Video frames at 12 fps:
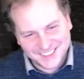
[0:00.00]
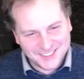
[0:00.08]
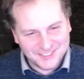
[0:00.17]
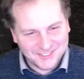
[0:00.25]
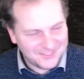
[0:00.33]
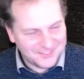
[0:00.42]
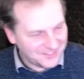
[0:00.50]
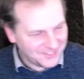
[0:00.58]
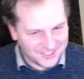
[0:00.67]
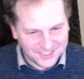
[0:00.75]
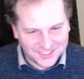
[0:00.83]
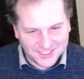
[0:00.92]
am
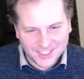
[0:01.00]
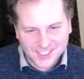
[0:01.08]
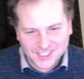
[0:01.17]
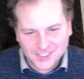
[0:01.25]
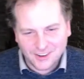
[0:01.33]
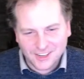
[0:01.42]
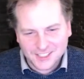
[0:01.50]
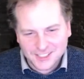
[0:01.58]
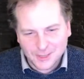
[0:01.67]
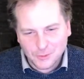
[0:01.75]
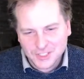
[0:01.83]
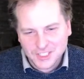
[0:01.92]
not as young as
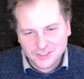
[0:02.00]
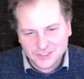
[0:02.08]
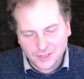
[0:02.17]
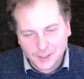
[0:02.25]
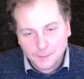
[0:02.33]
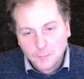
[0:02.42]
I was yesterday.